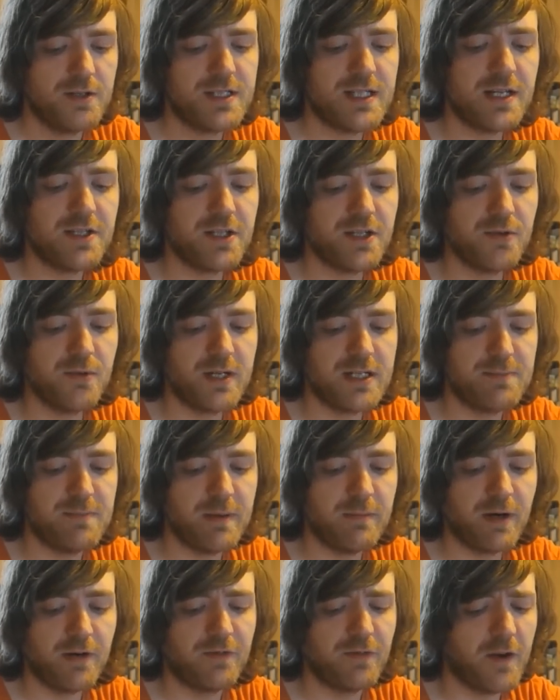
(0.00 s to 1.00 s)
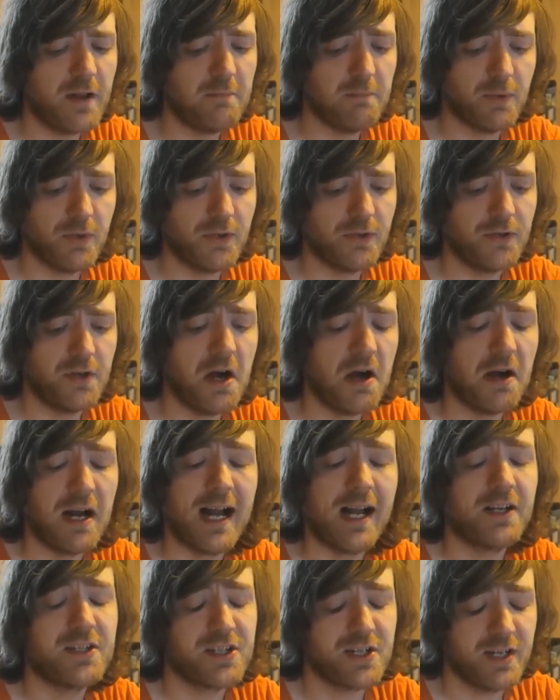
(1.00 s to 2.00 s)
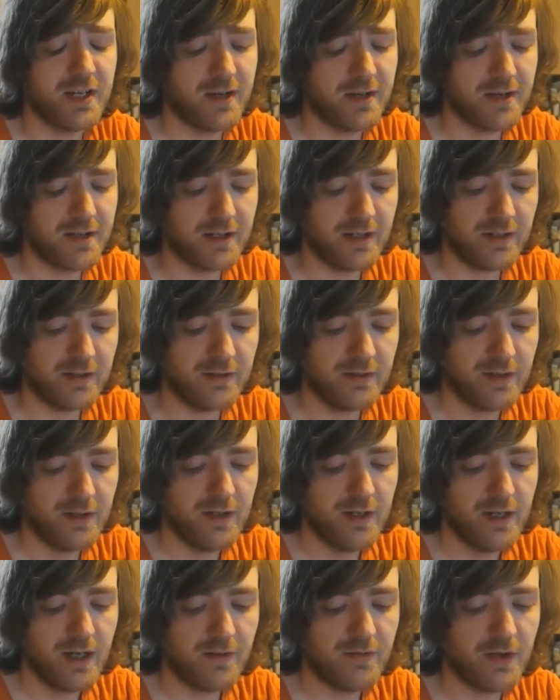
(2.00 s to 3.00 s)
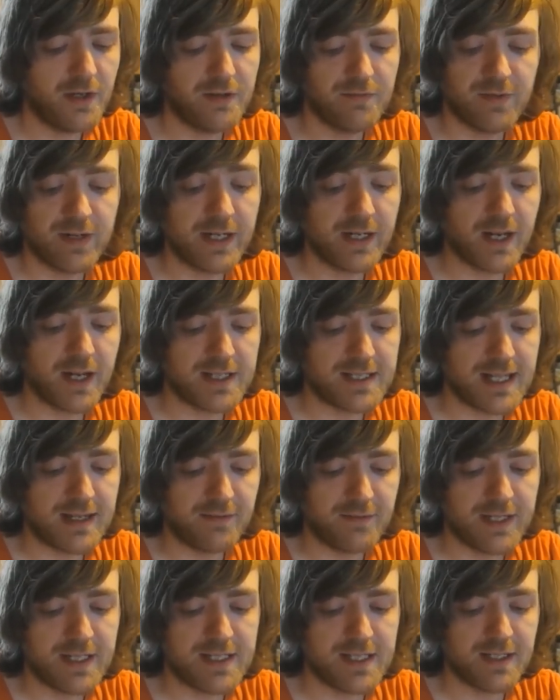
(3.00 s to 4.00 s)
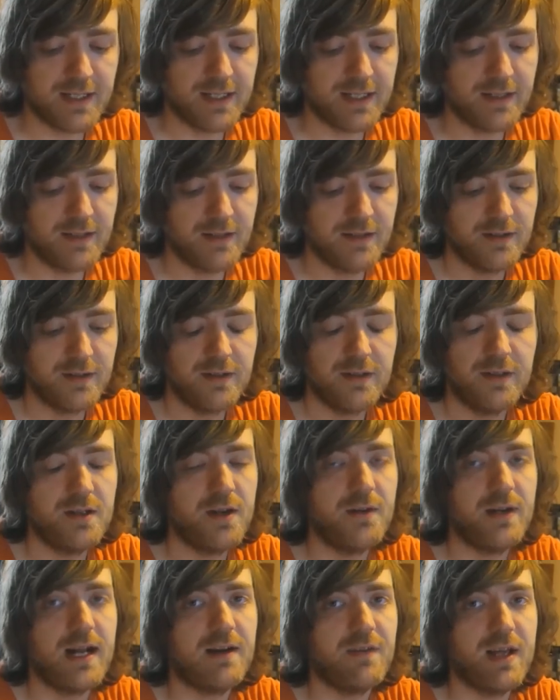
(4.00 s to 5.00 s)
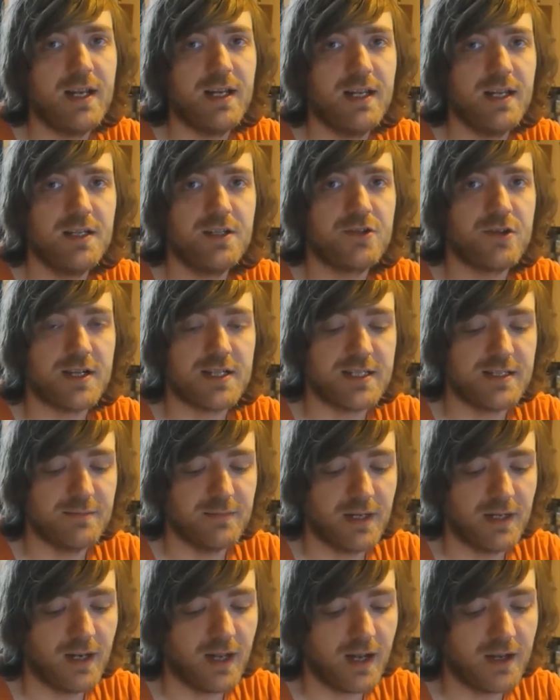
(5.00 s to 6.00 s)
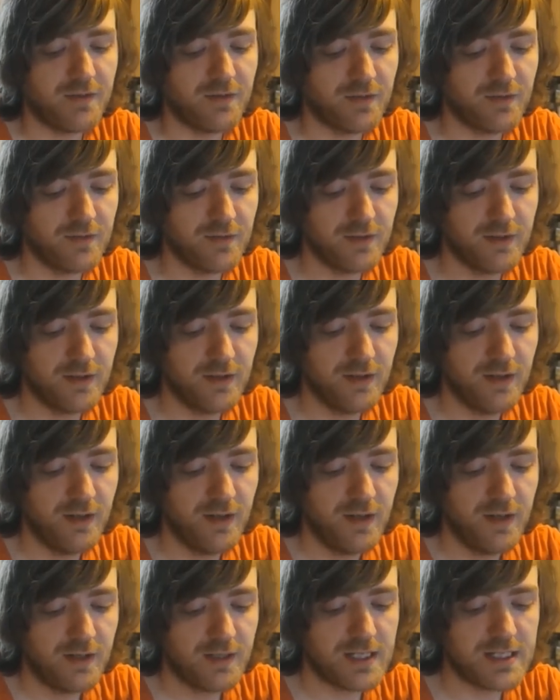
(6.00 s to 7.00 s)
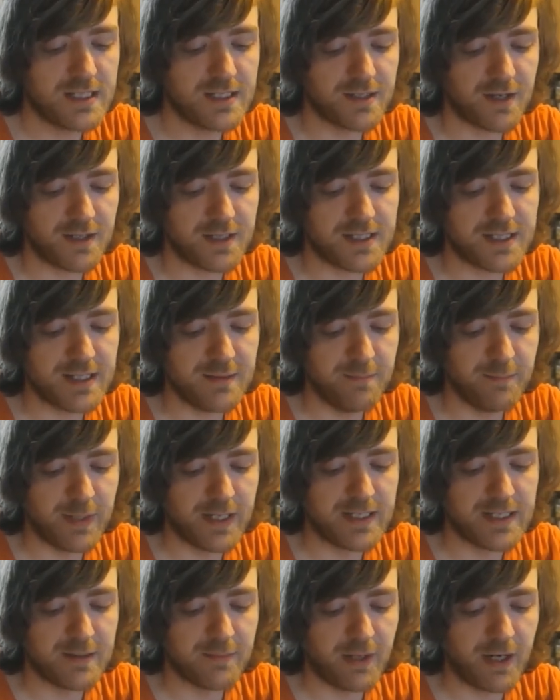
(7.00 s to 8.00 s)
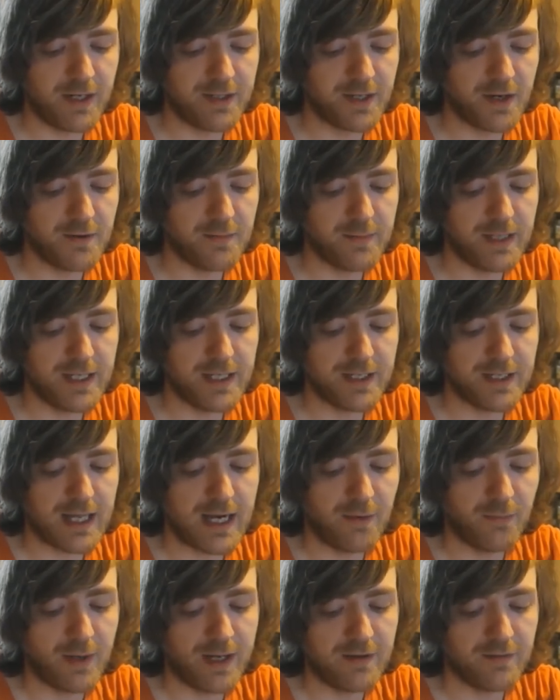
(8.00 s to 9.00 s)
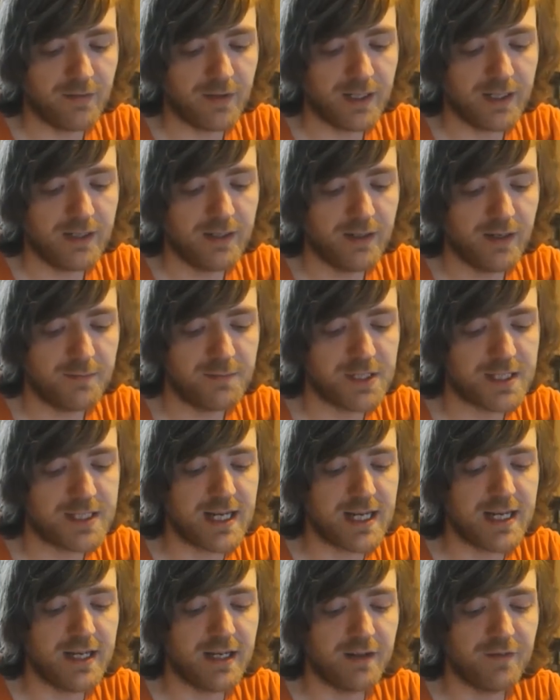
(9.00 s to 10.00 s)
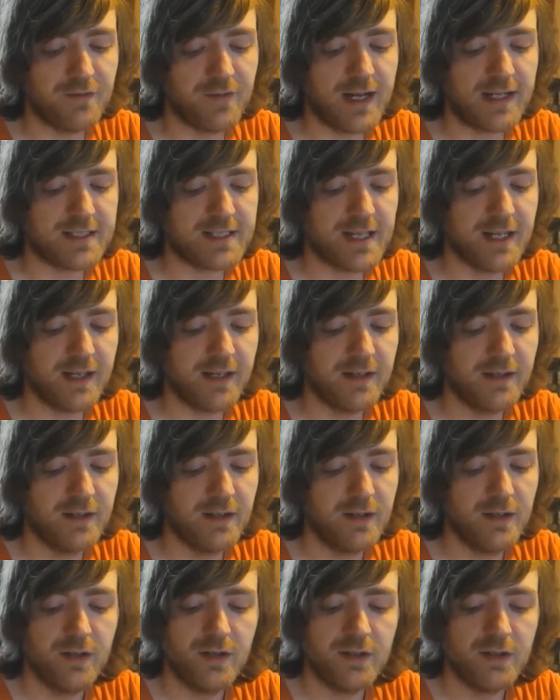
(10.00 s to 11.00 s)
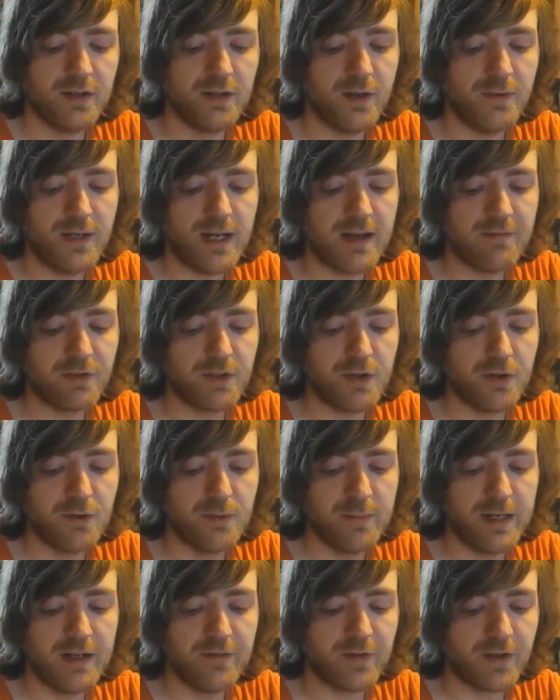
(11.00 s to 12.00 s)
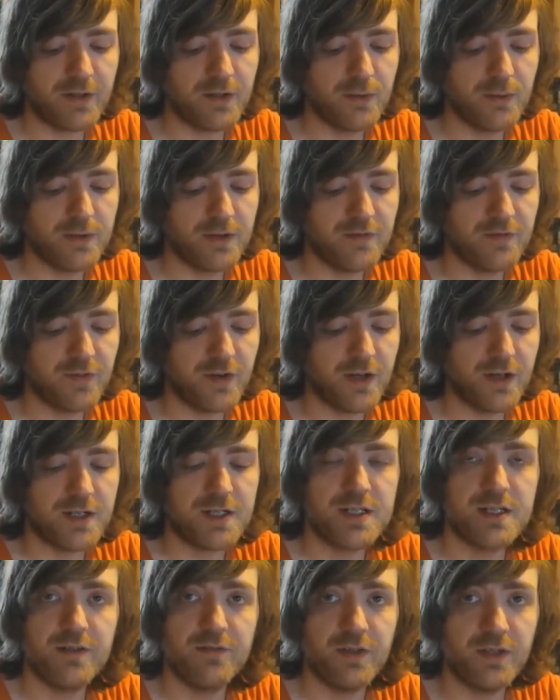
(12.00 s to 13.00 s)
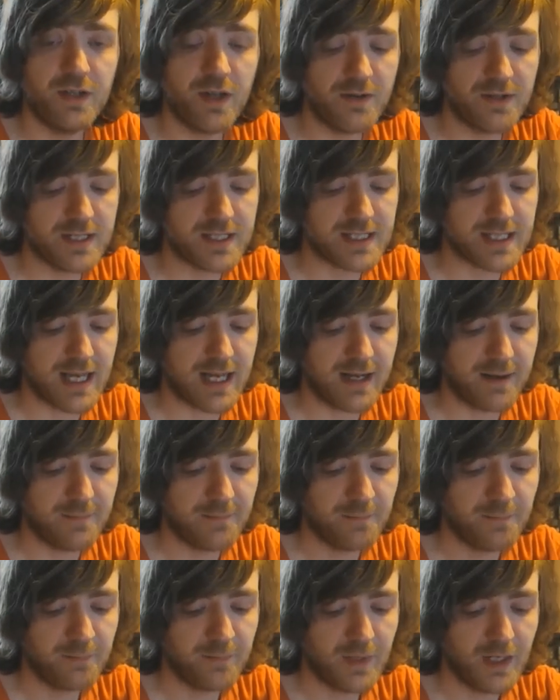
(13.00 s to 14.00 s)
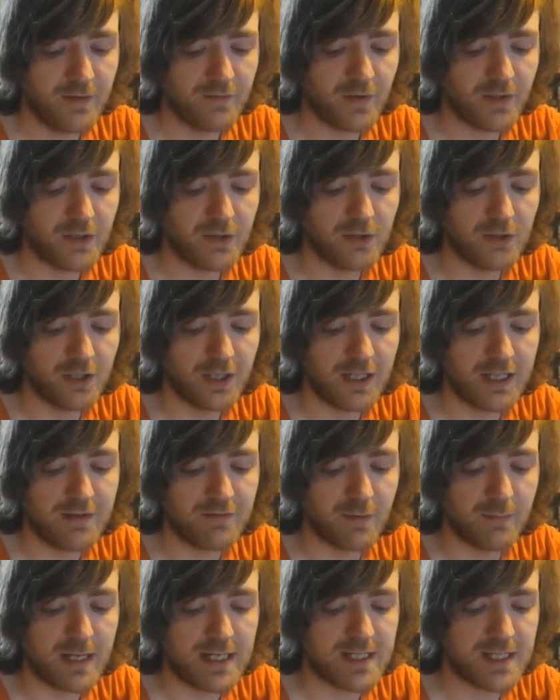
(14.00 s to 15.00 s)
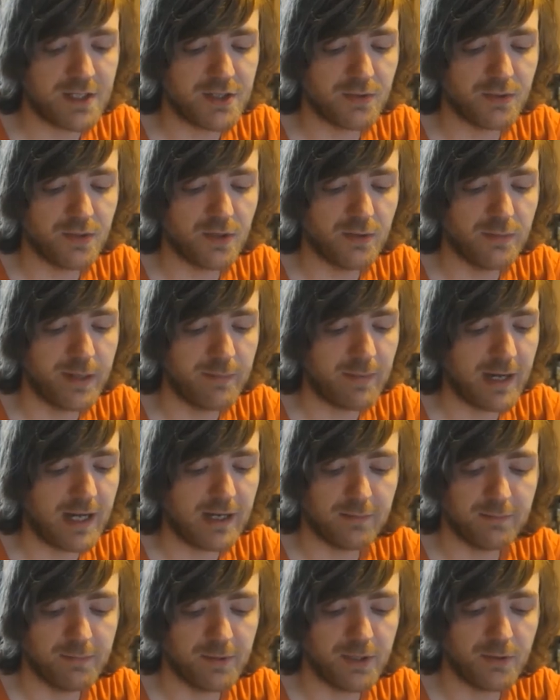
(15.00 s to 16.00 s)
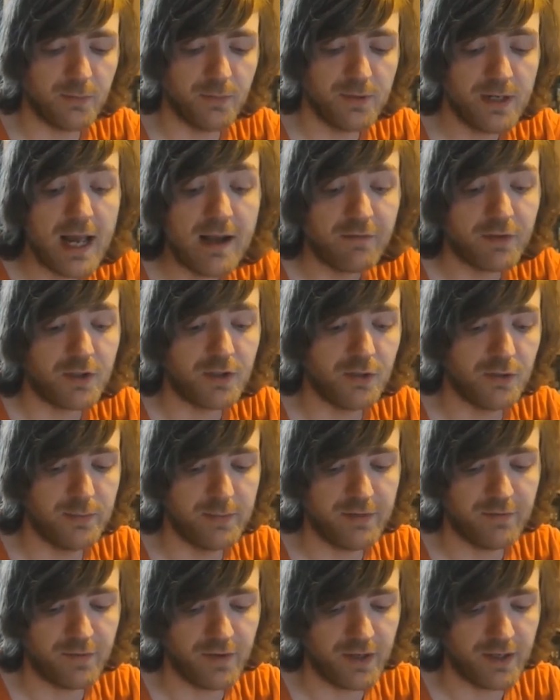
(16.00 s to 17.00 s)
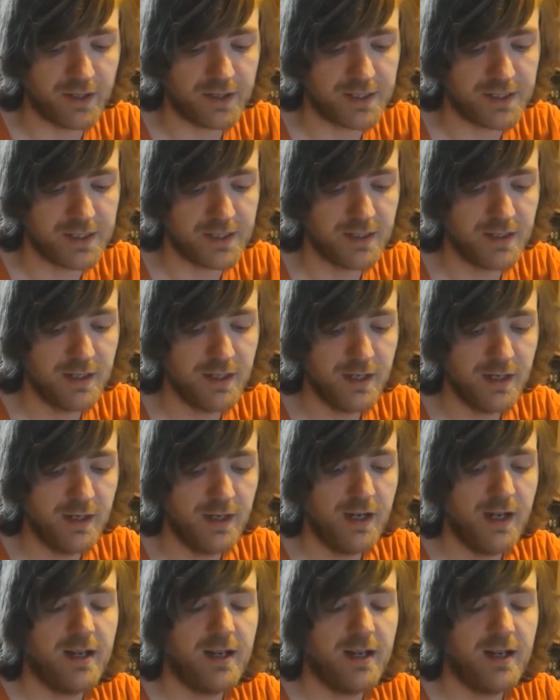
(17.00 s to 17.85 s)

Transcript: You said you'd always be my friend, but you're not actually, are you? I've only realised that recently. You don't have any interest in my life. This is going to seem bitter, but I don't mean it that way, V. just stating a fact here. You'll only ever call me if I call you first. Have you noticed that? If I call and leave a message, you'll call me back, but you will never call me first.